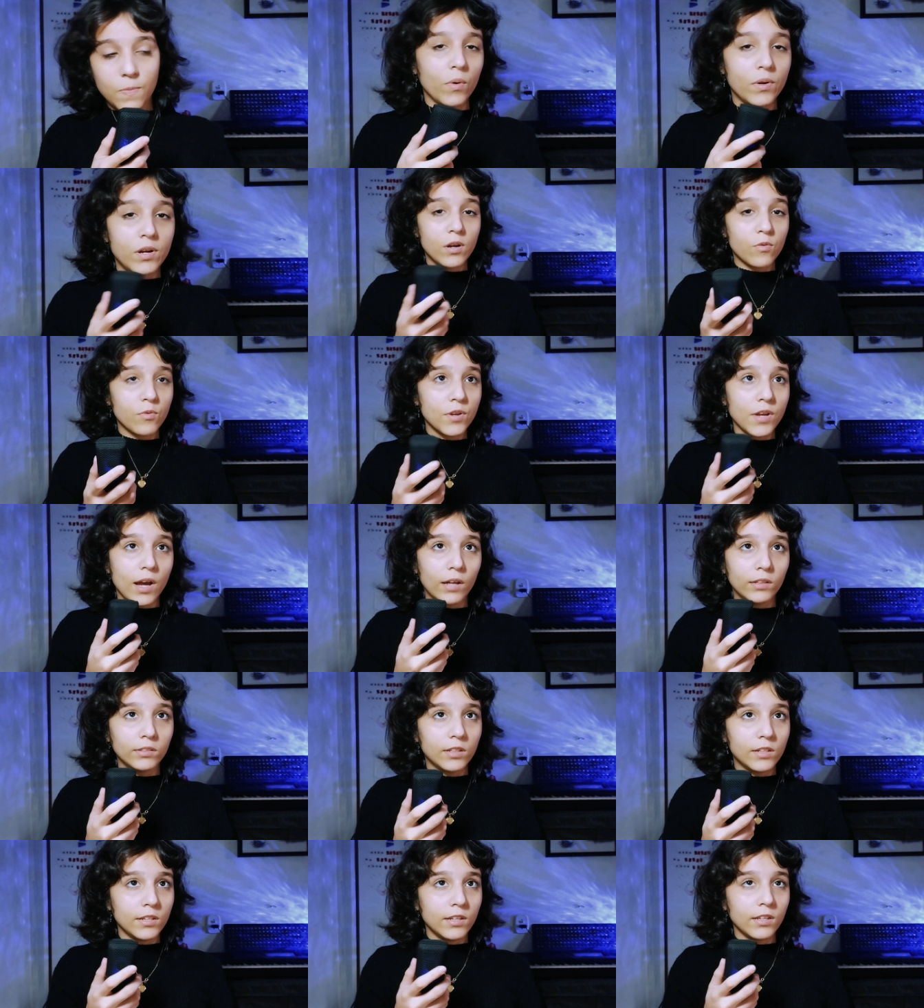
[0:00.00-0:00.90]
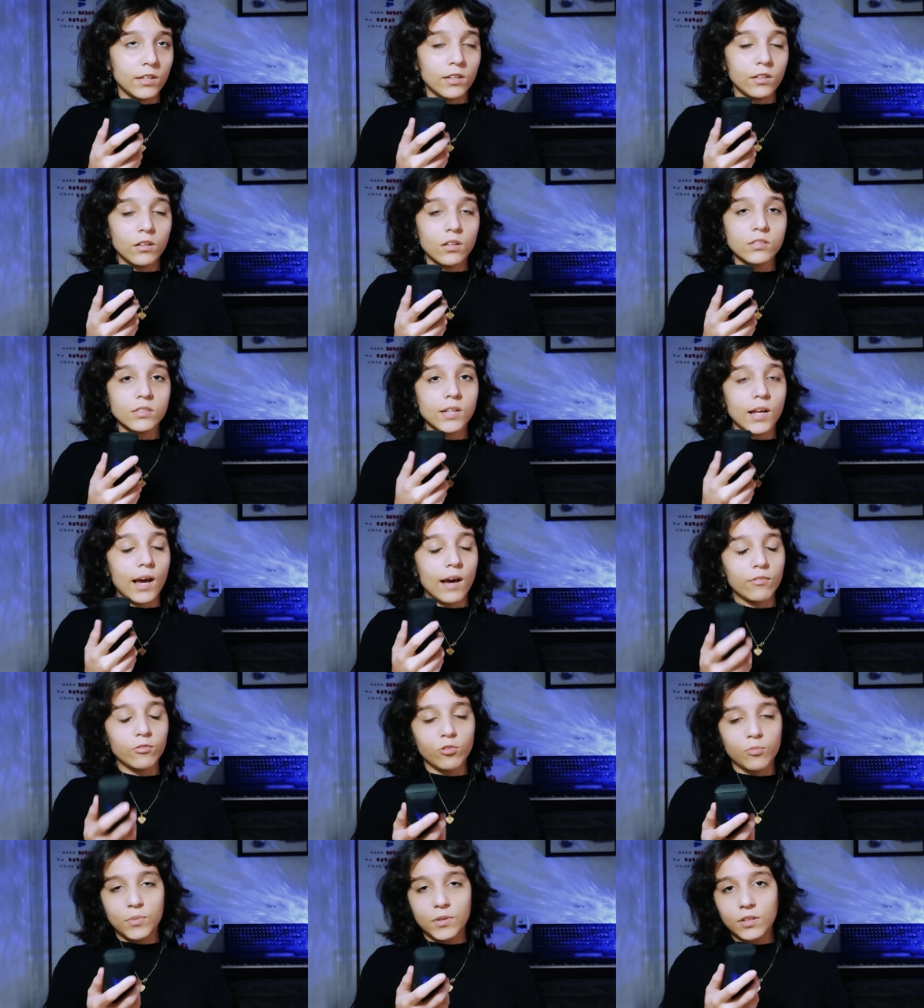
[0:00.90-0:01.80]
When in reality, it doesn't
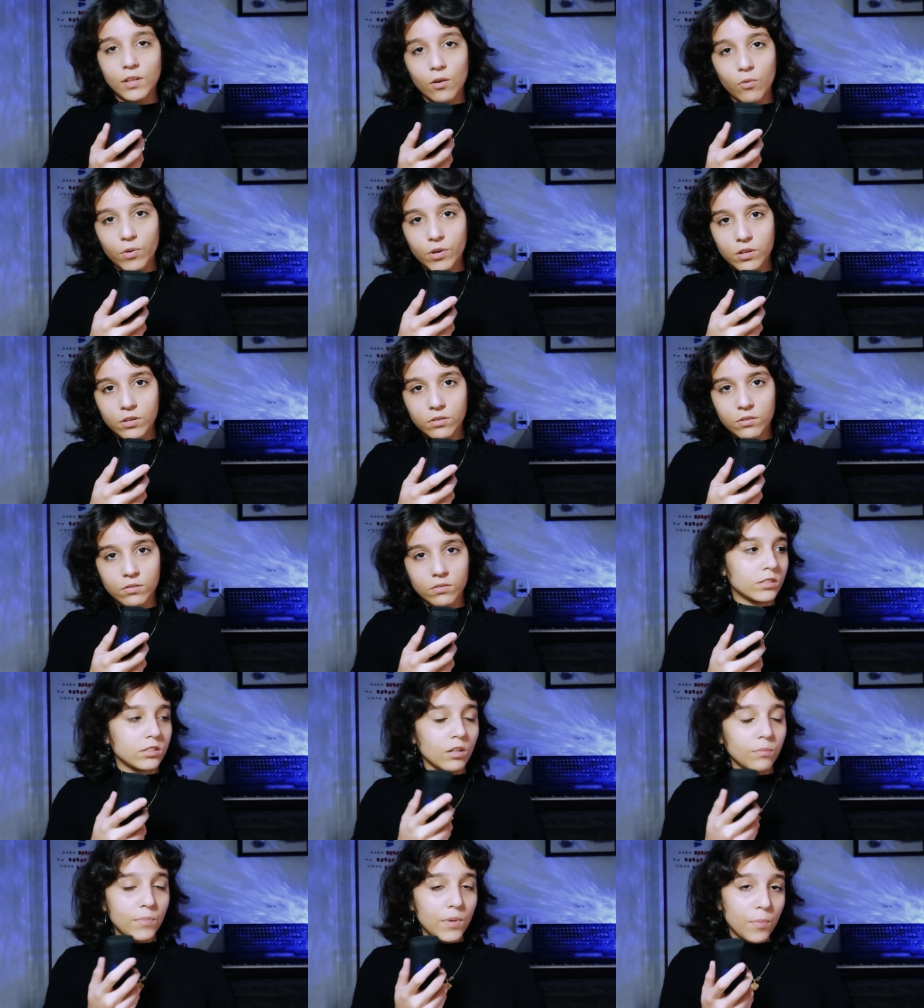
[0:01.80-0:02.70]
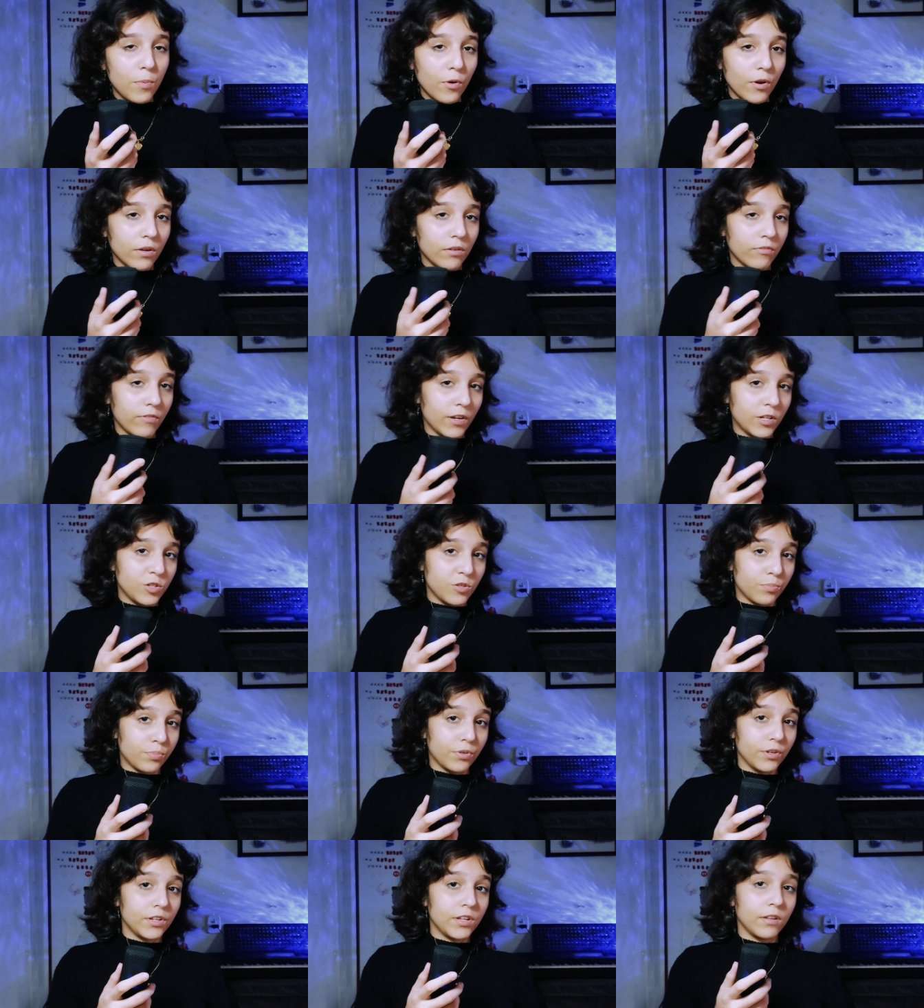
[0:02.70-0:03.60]
have to be that way. Some people can
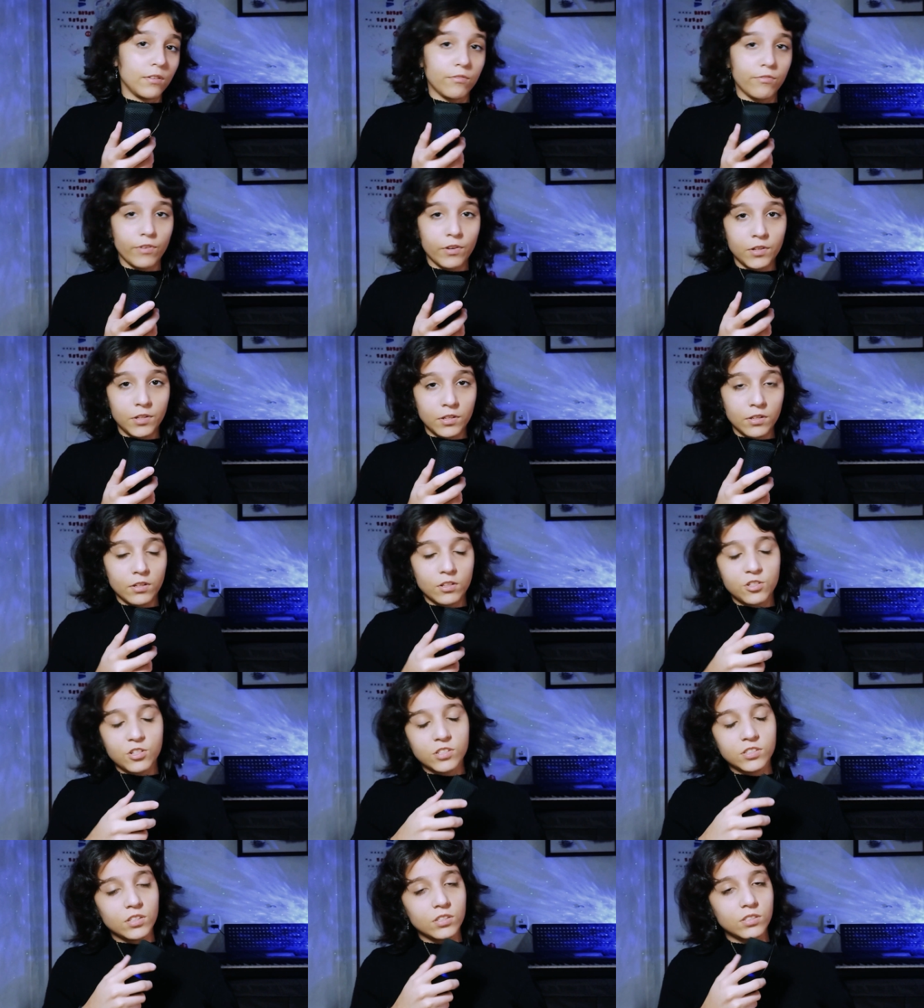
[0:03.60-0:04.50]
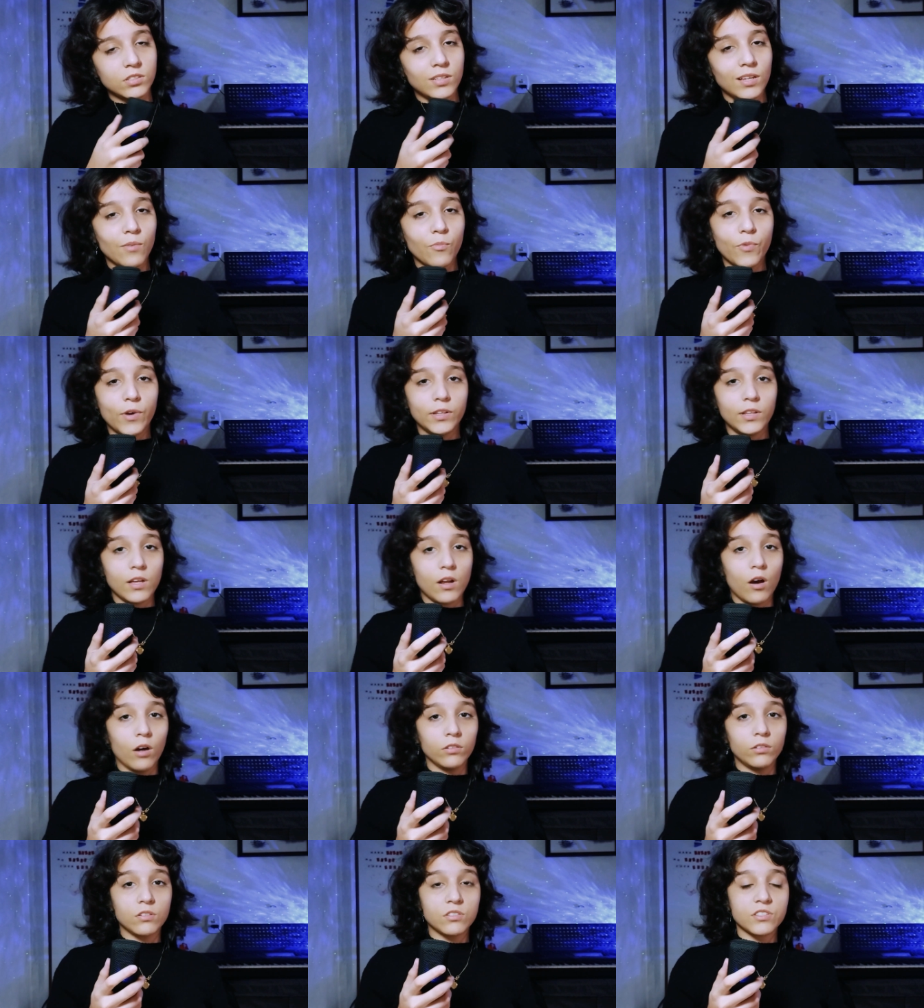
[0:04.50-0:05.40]
find you pretty and funny, just the same way
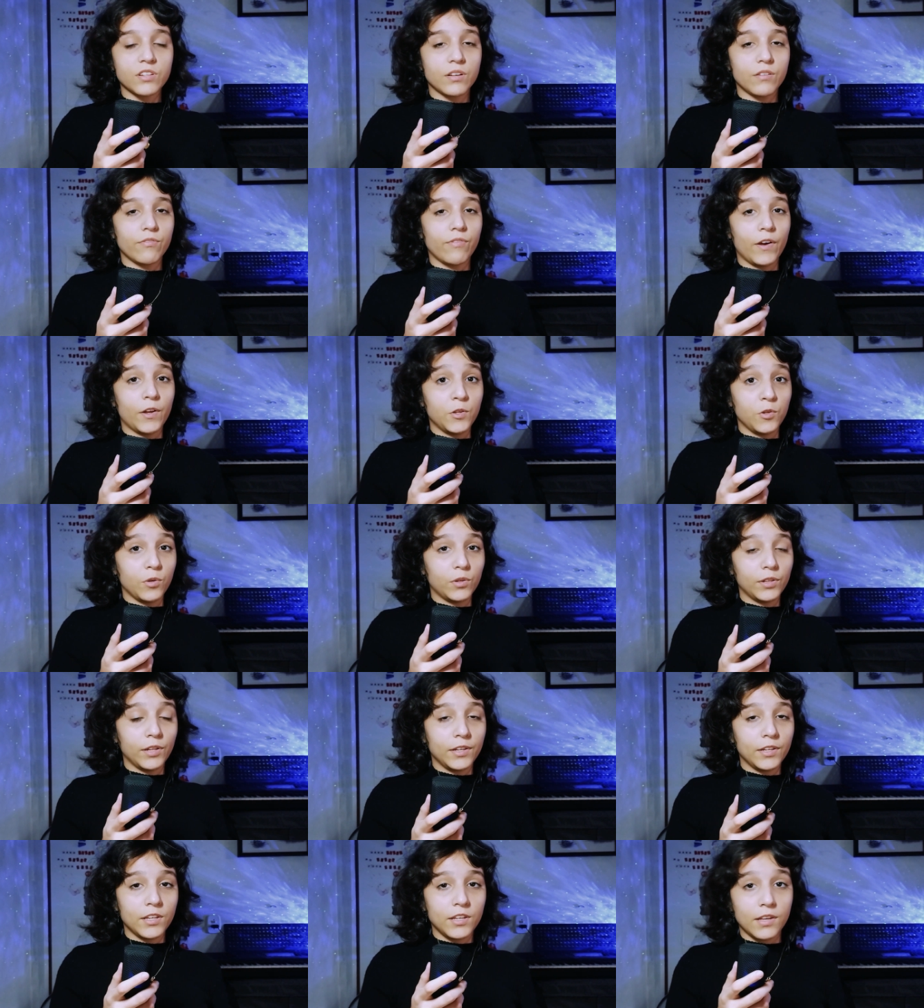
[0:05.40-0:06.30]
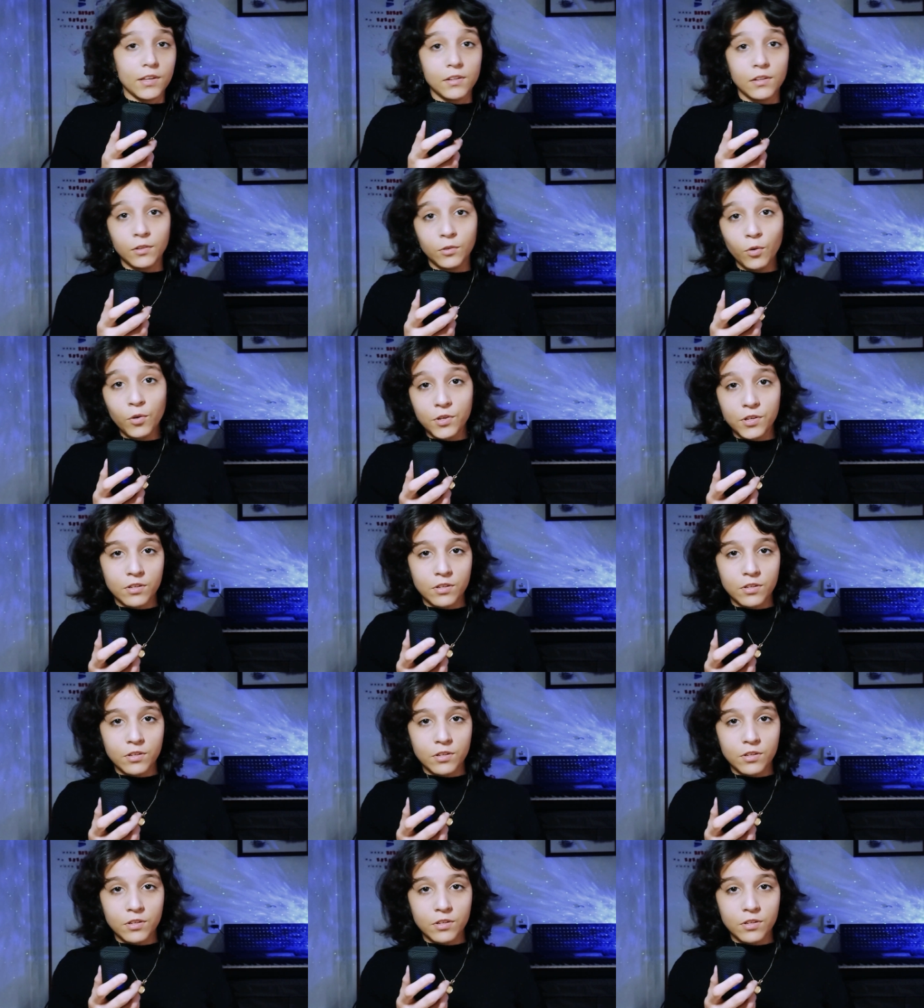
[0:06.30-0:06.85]
that others can find you clingy and